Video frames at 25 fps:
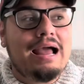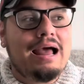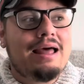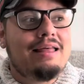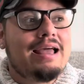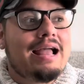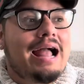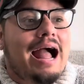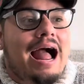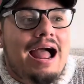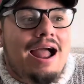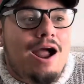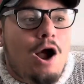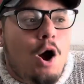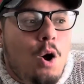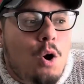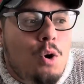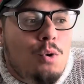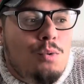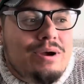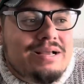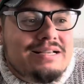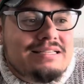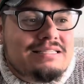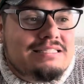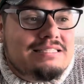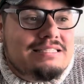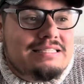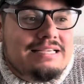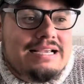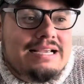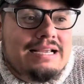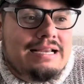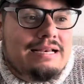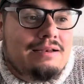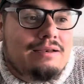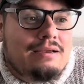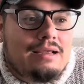like I always
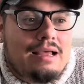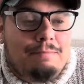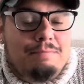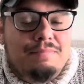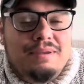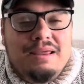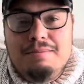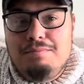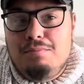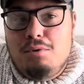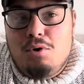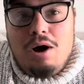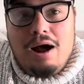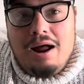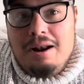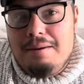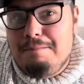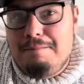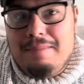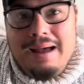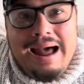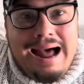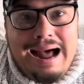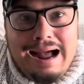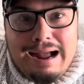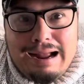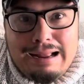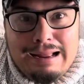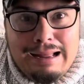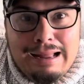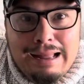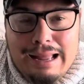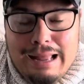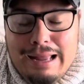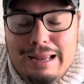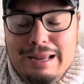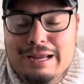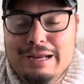seen people unpack,
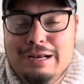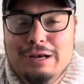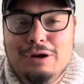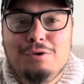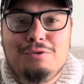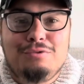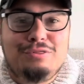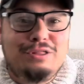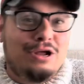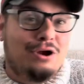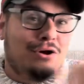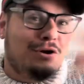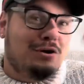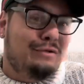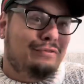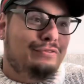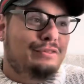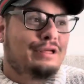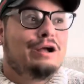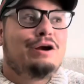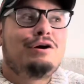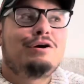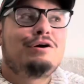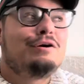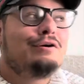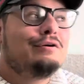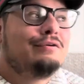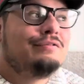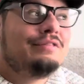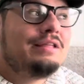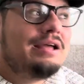you know, their